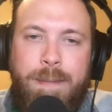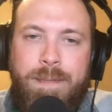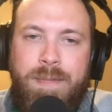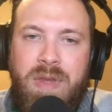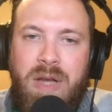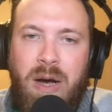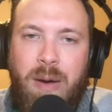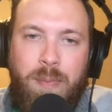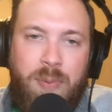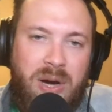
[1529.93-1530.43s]

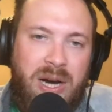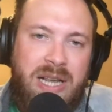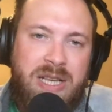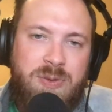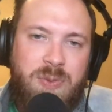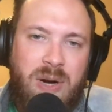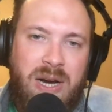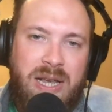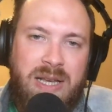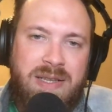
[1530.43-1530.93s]
But it
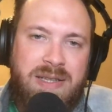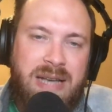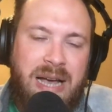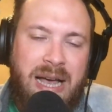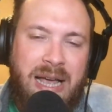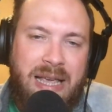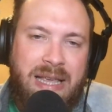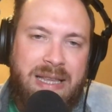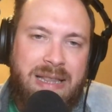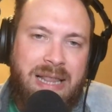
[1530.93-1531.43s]
is what it is.
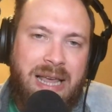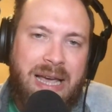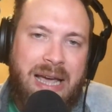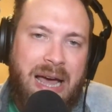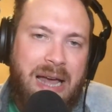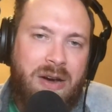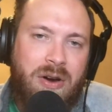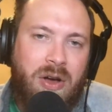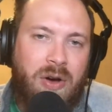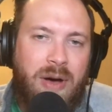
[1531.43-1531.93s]
I
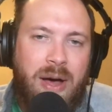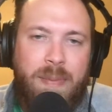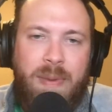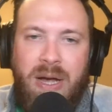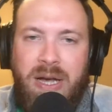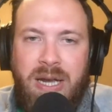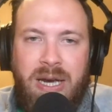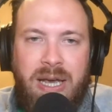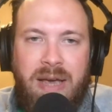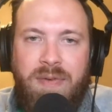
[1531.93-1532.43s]
don't know. I'm
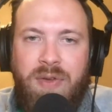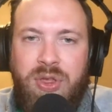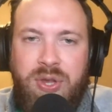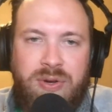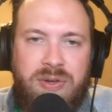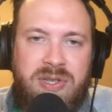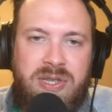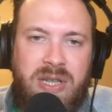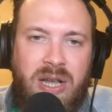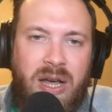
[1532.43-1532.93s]
not going to give a
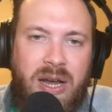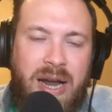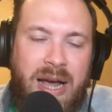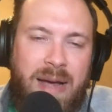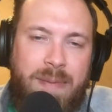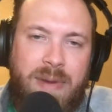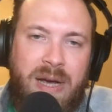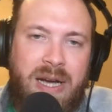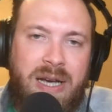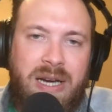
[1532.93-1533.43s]
third stud.
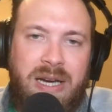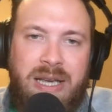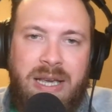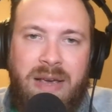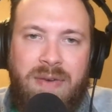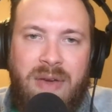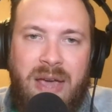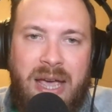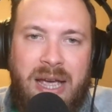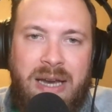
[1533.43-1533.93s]
I'm not going to
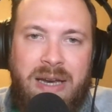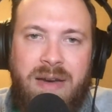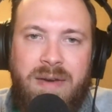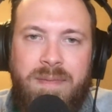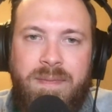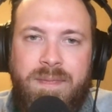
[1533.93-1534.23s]
give Ant